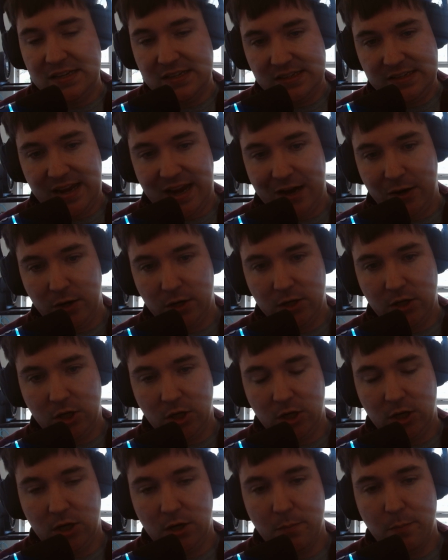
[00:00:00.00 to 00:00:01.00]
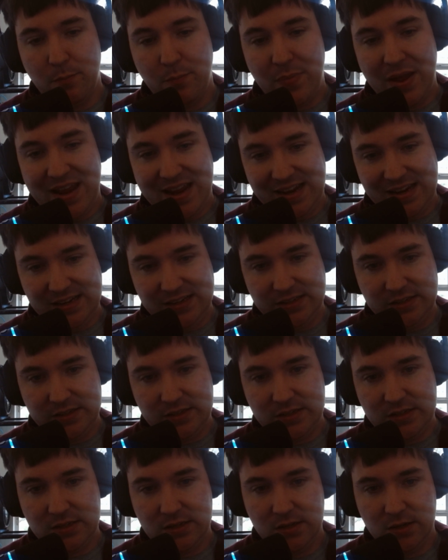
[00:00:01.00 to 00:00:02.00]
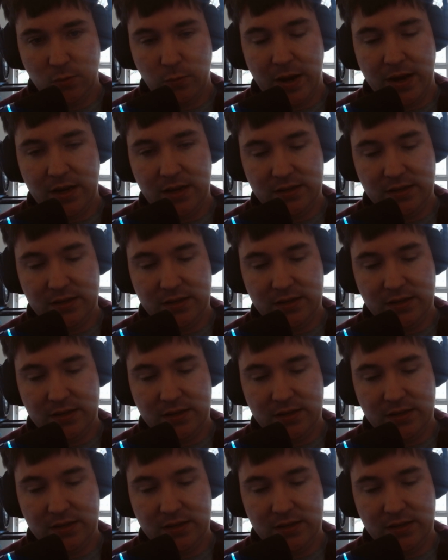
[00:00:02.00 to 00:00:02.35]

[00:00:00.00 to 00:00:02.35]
is character based, right?